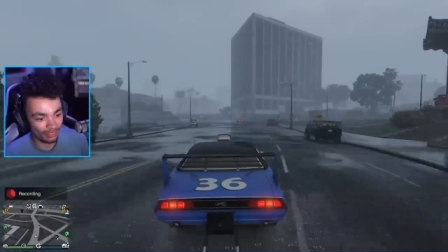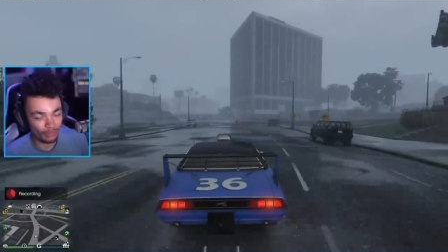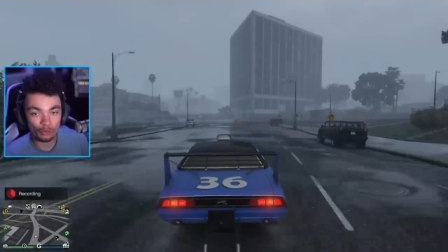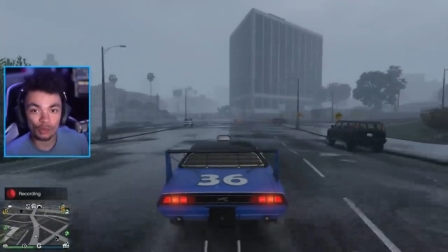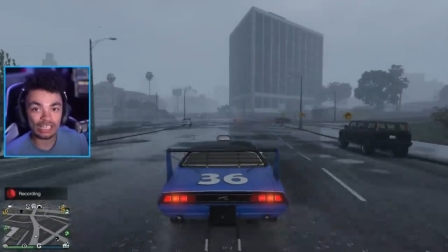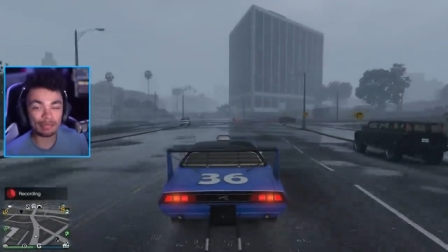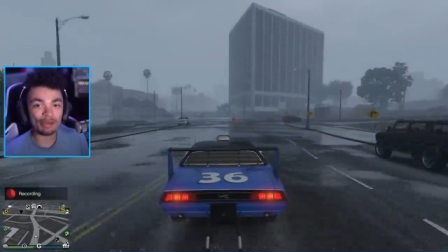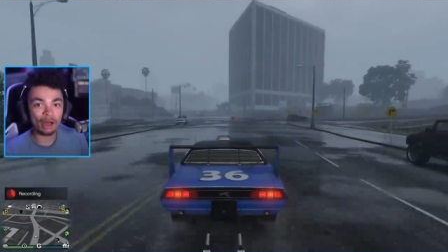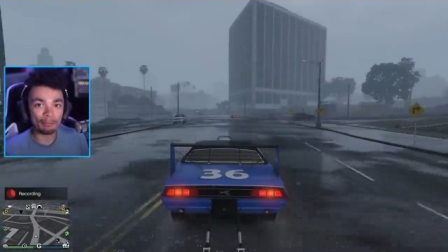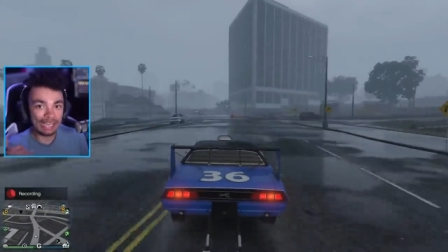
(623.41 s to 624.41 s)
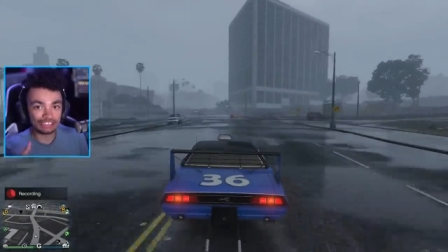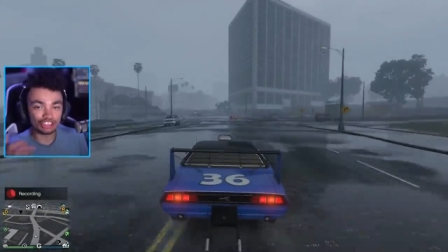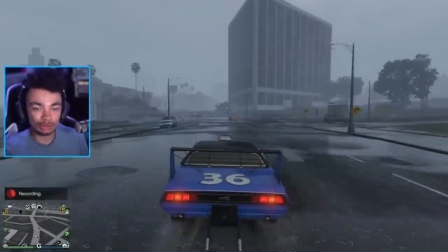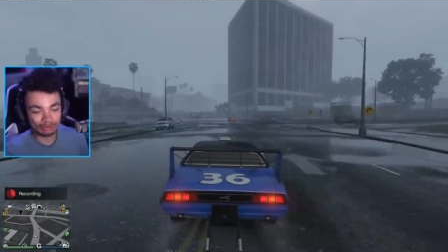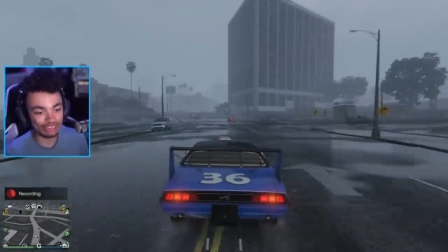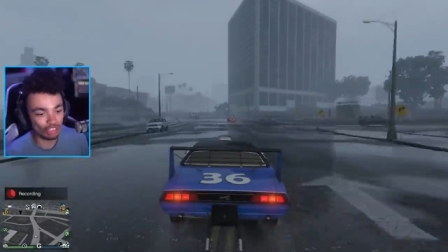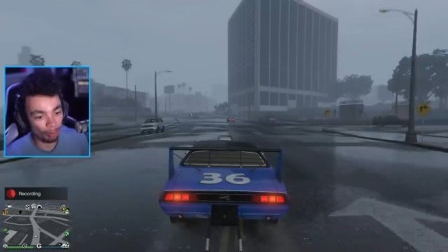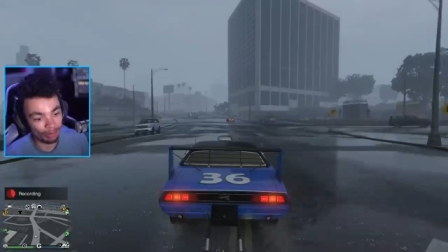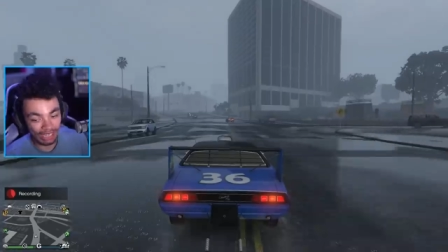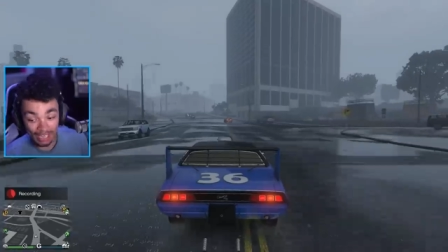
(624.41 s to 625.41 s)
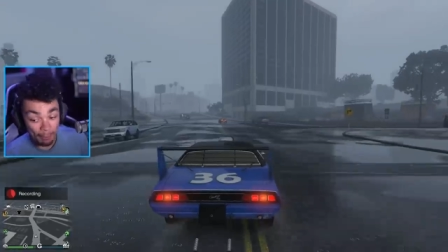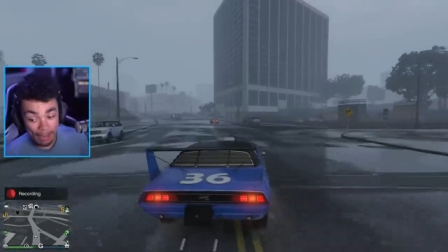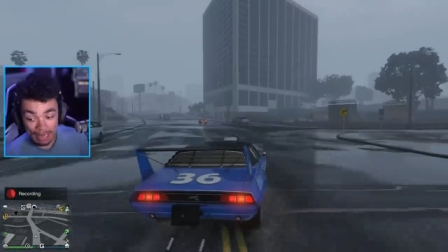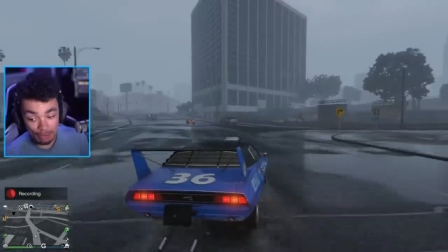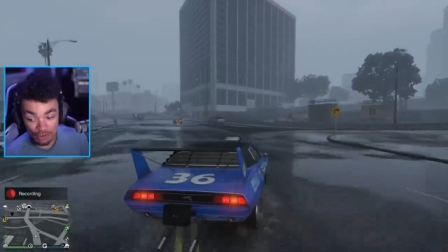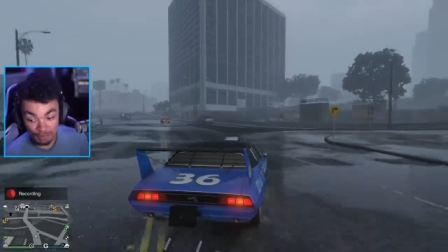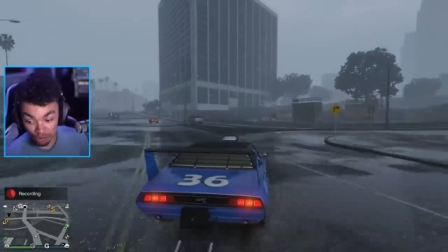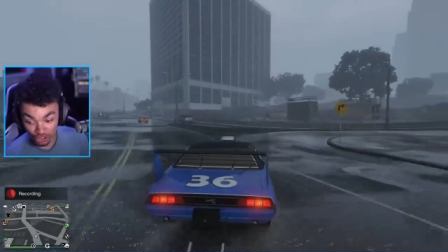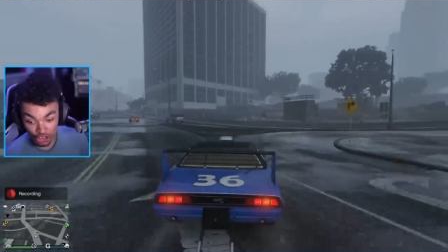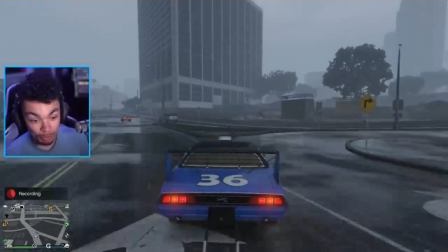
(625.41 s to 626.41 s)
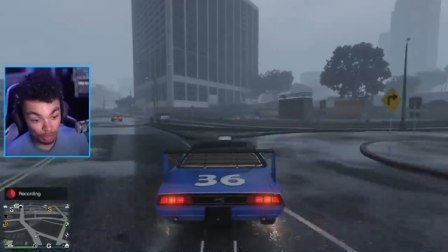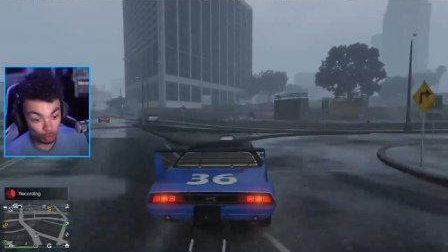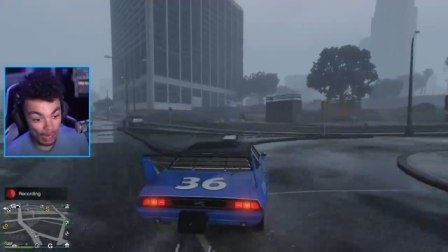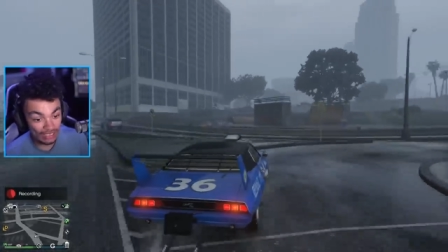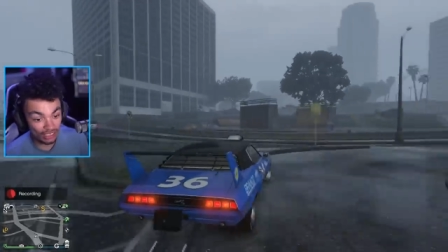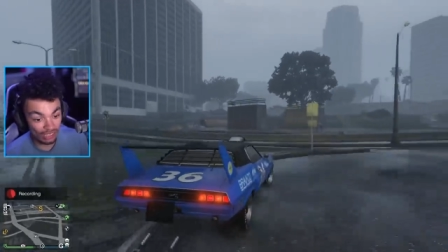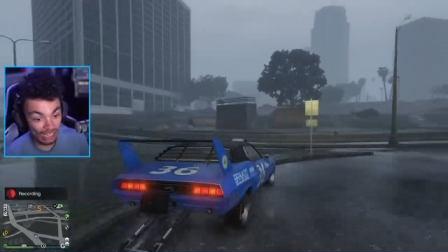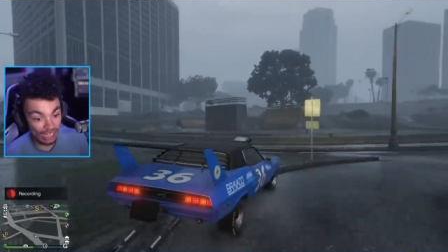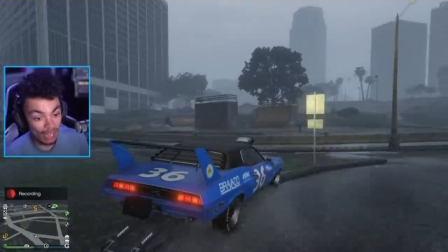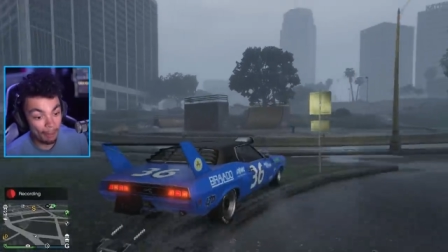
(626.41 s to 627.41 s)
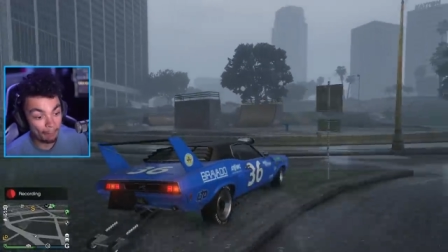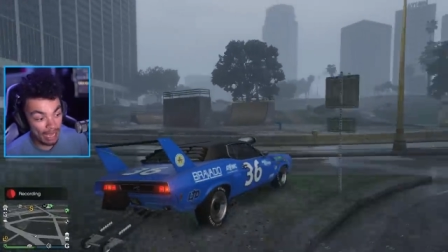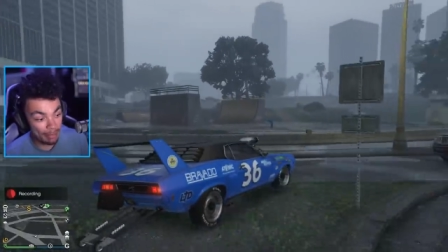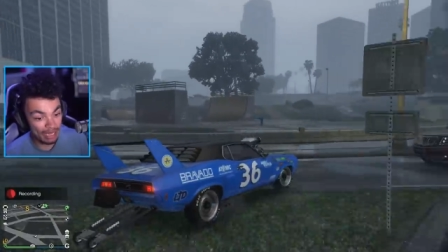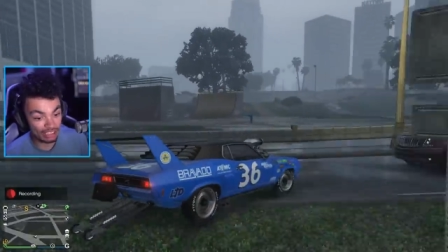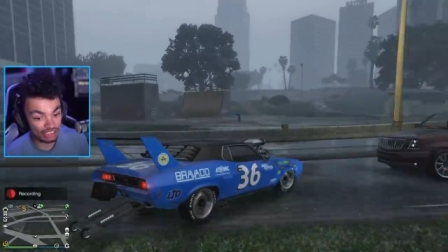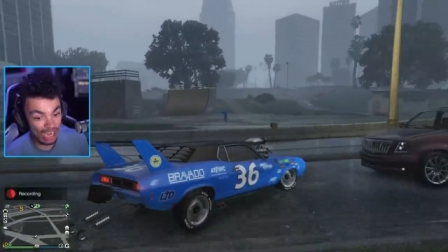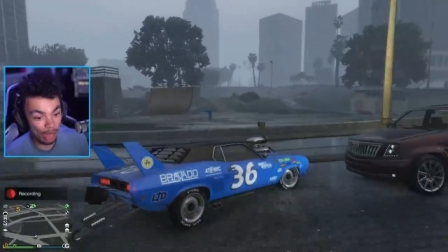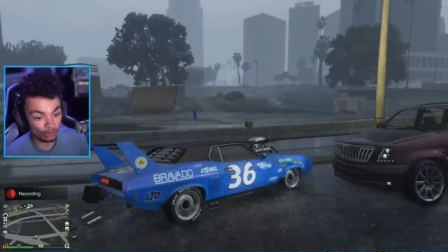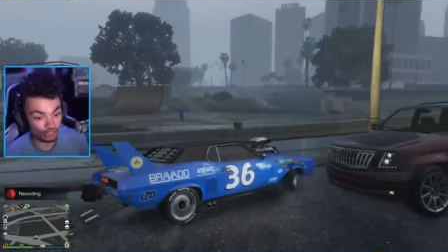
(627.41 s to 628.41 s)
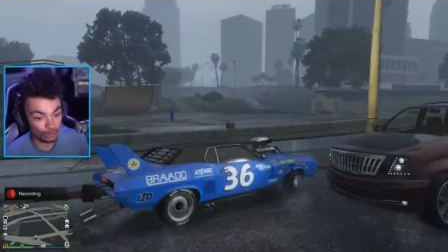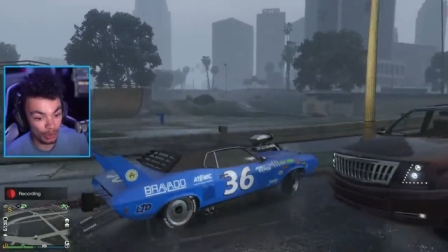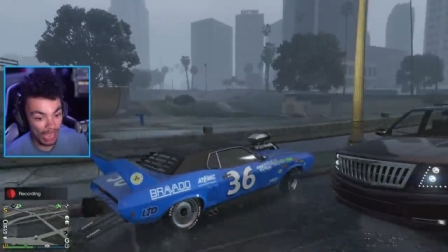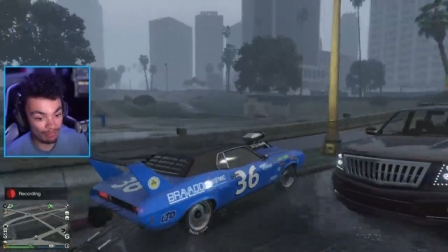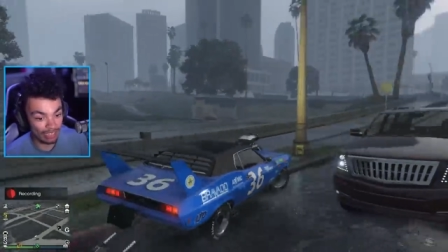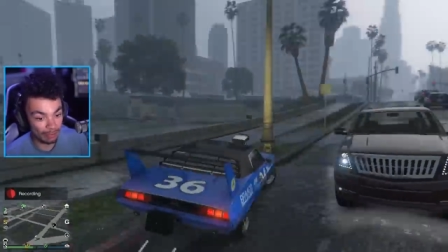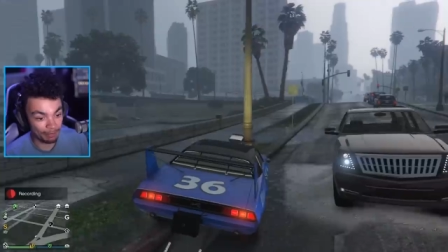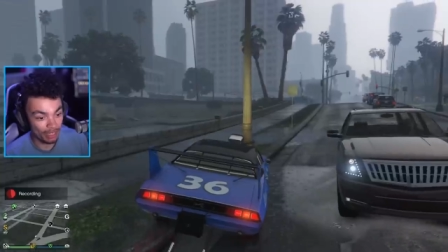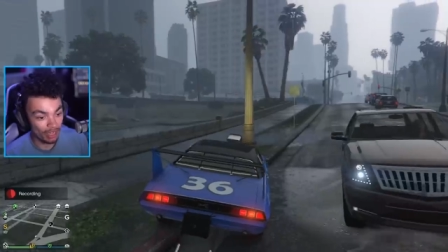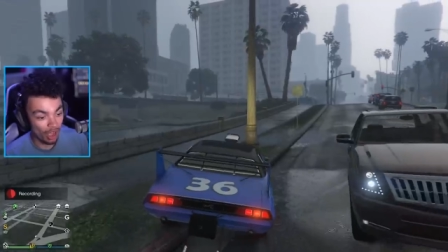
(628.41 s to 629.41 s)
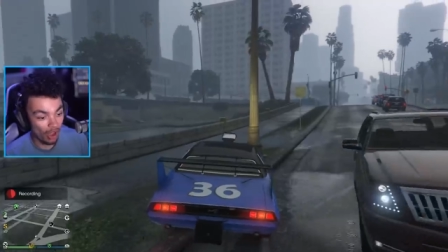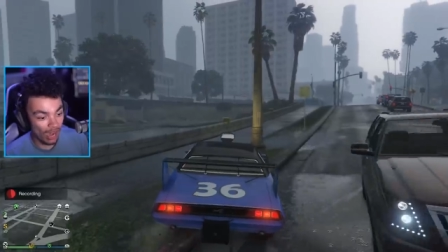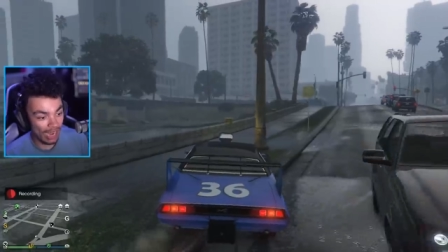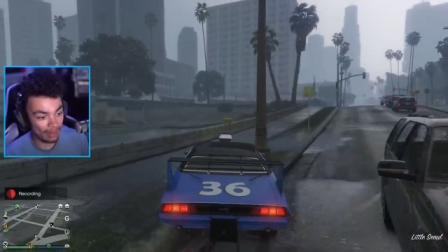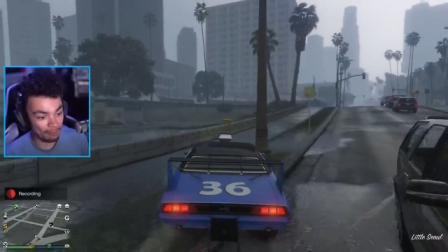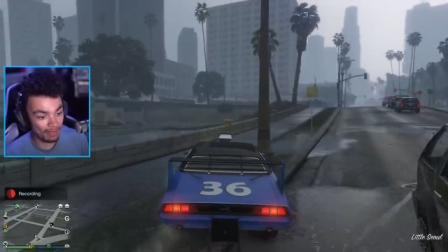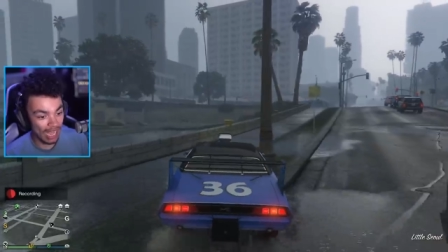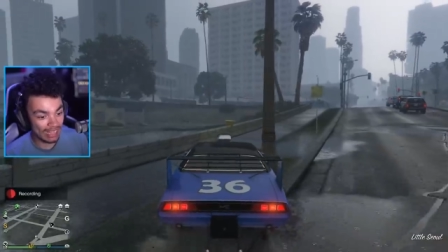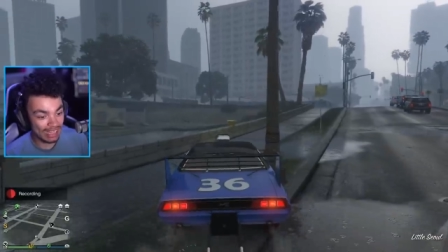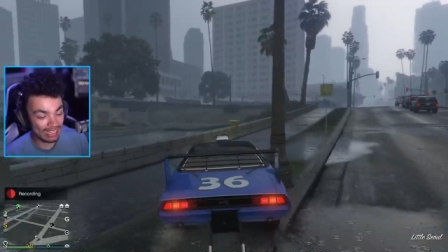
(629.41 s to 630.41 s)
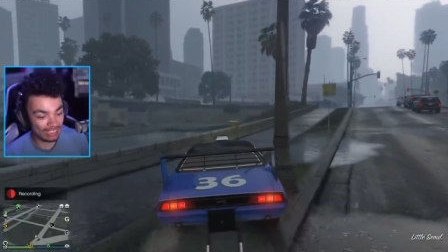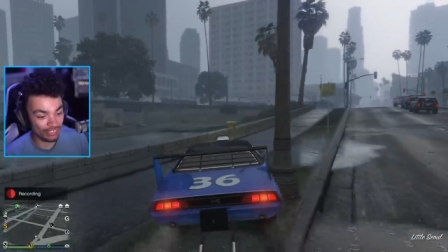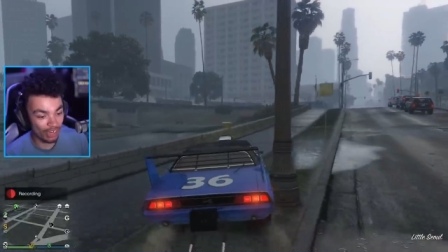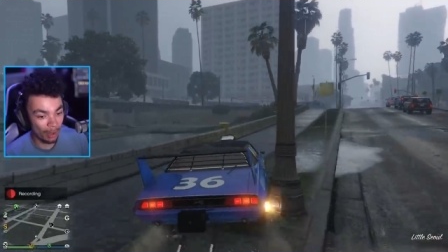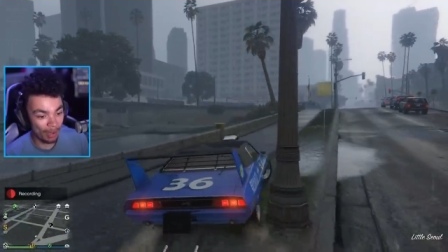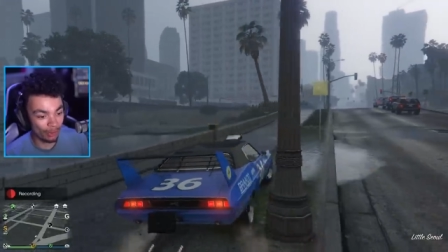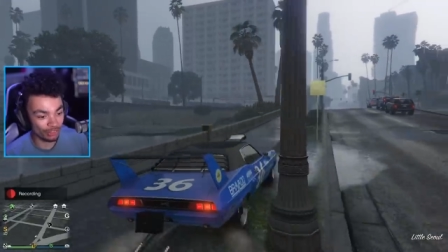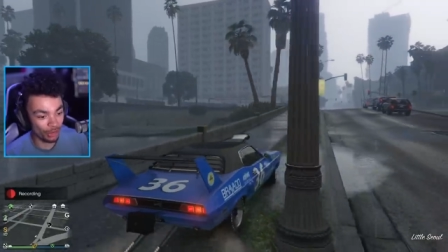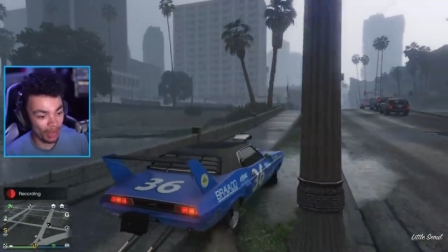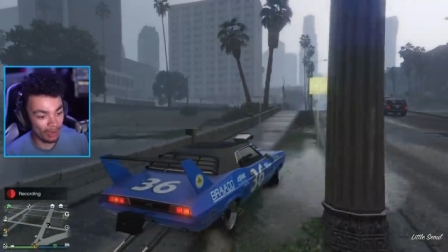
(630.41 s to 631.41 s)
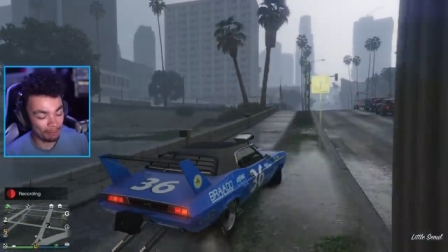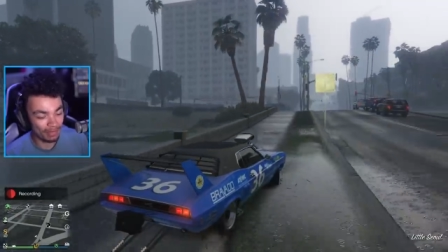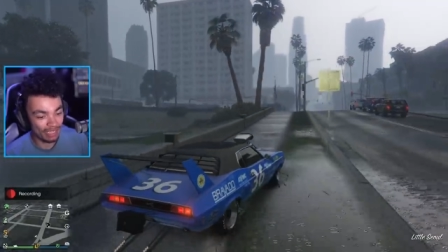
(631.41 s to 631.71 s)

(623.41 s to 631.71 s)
But the wheelie bar may just be stopping it. Maybe we've put too much weight on it. Maybe it's now too heavy. All right, I think that's going to about do it.